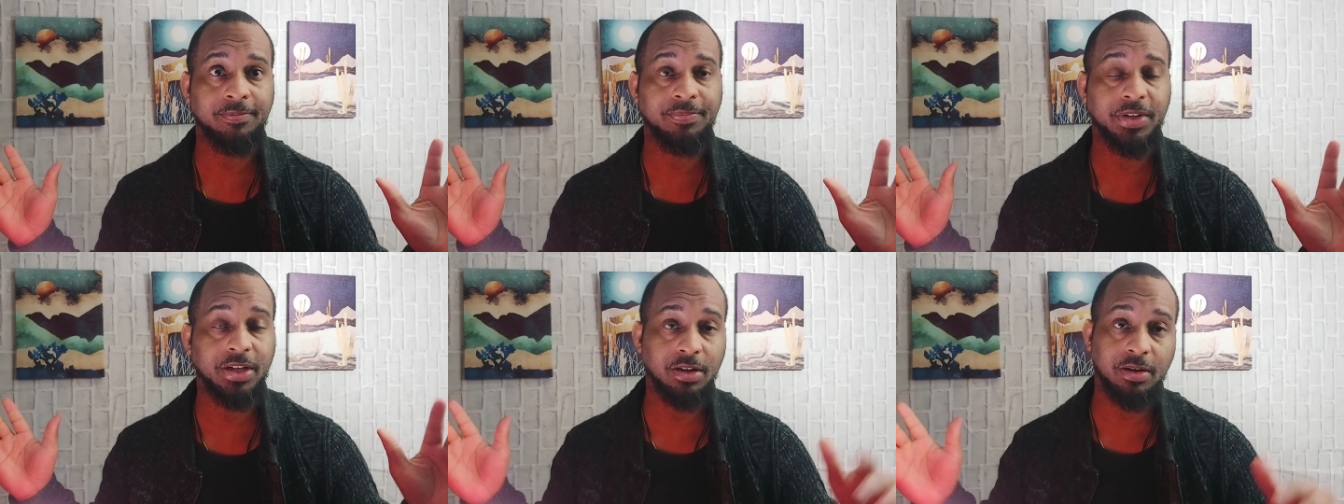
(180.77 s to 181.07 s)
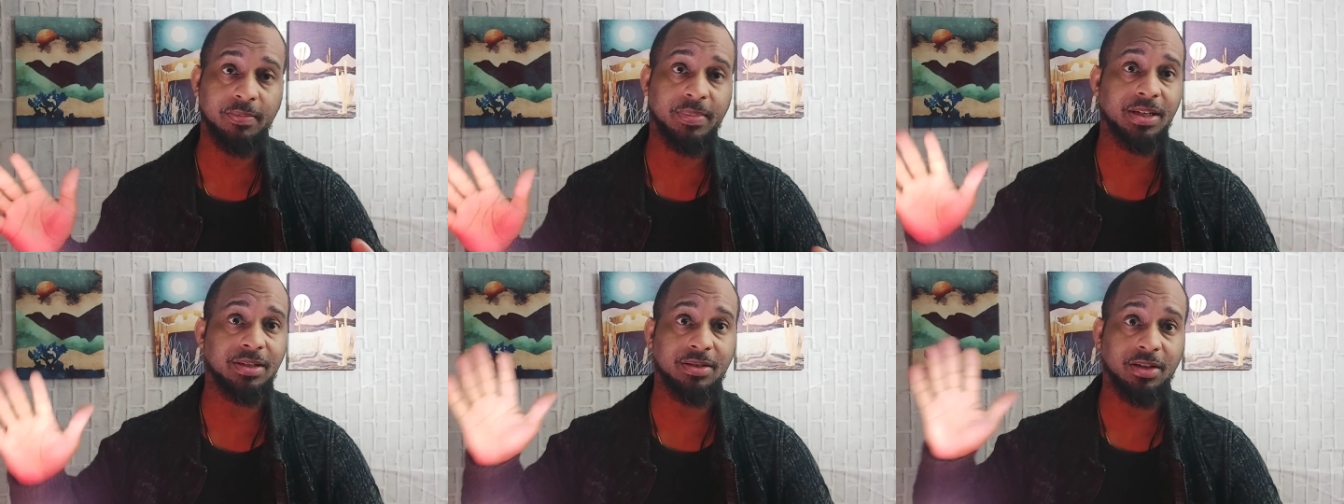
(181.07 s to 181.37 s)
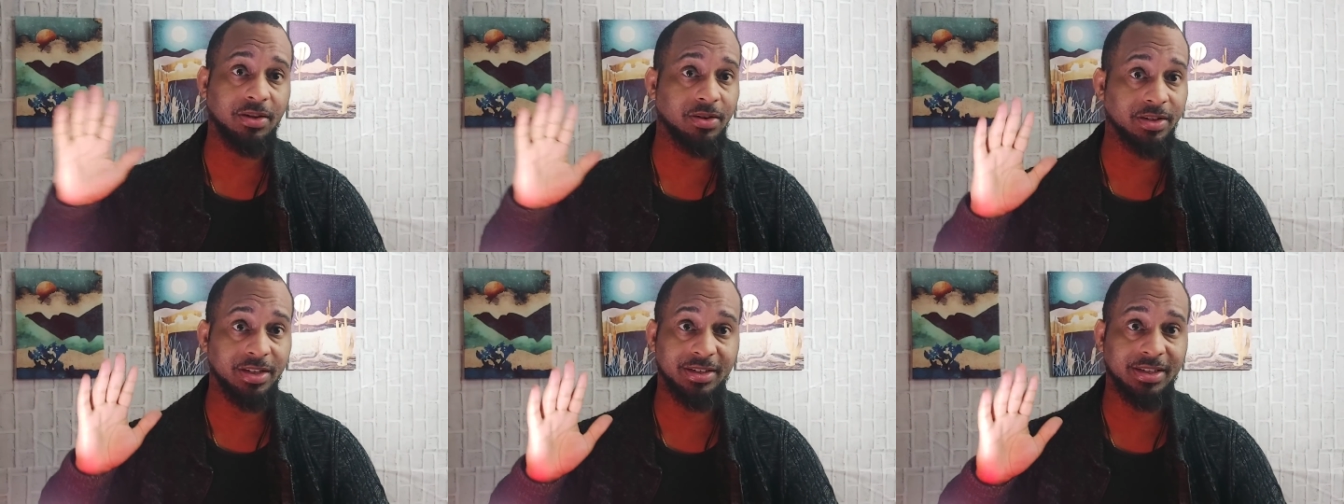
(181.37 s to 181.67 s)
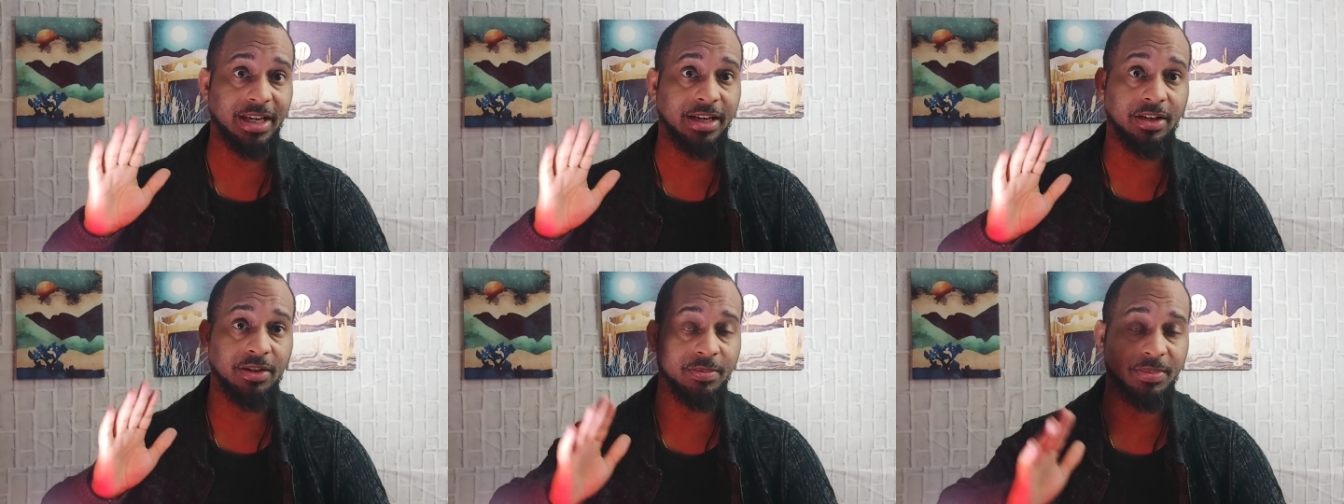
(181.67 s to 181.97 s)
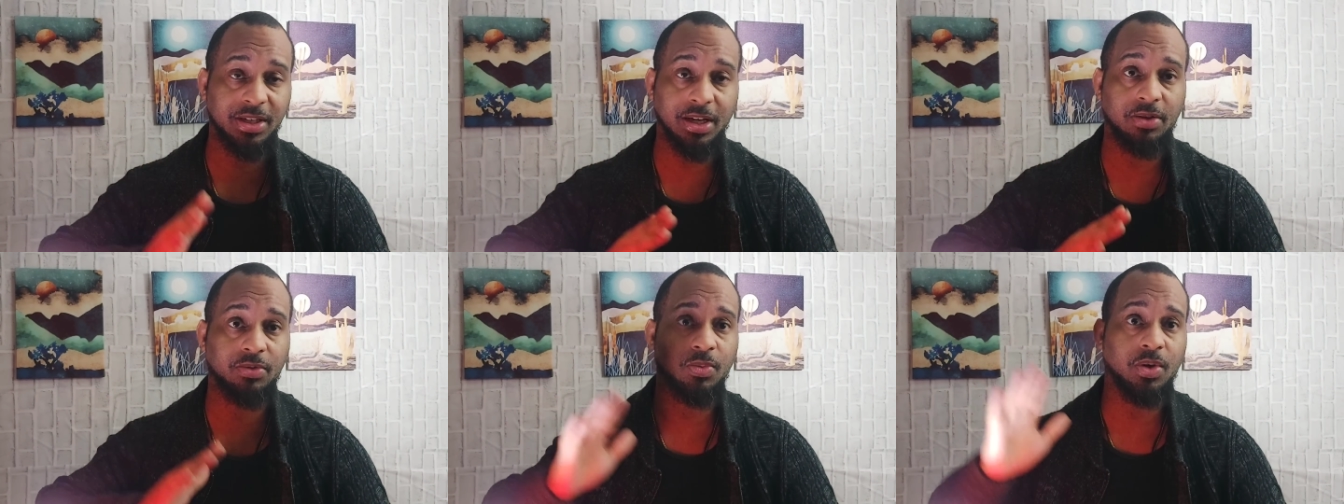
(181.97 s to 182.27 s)
They're going to be, they're going to say to
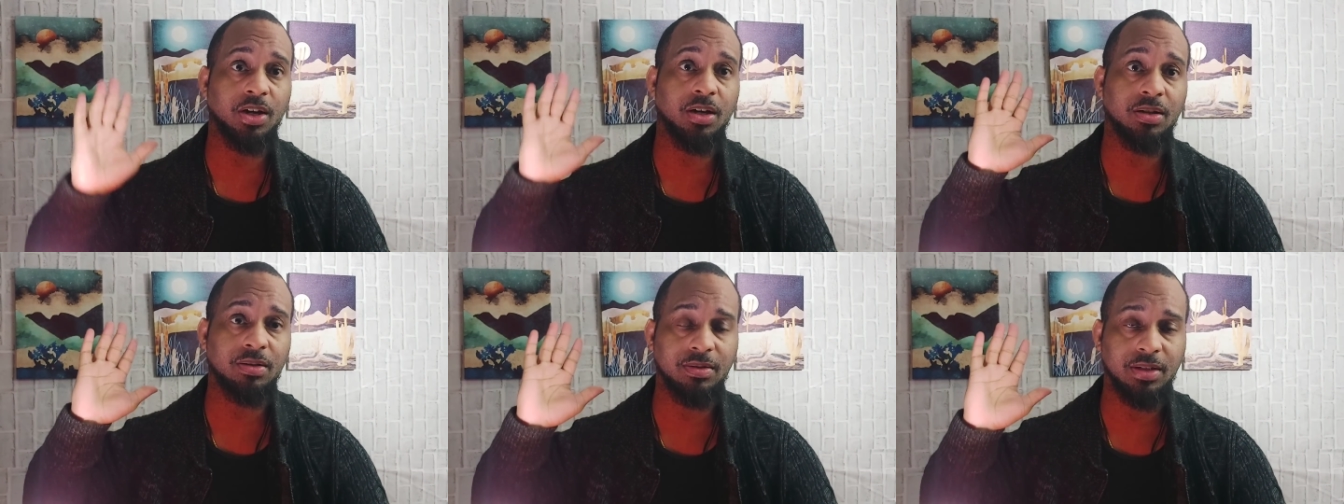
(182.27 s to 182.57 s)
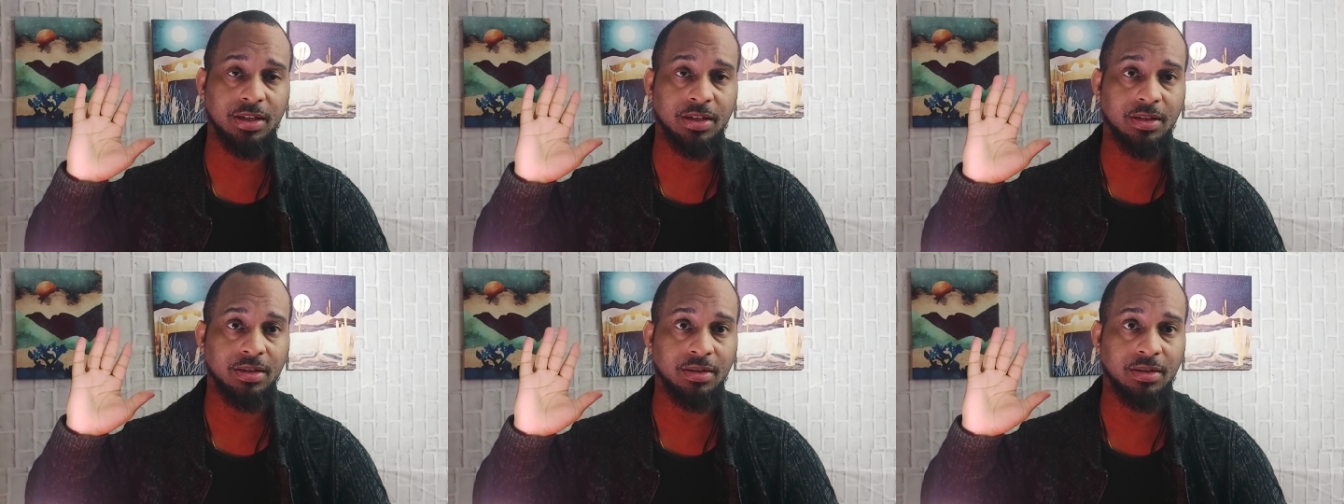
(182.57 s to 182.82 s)
themselves, well,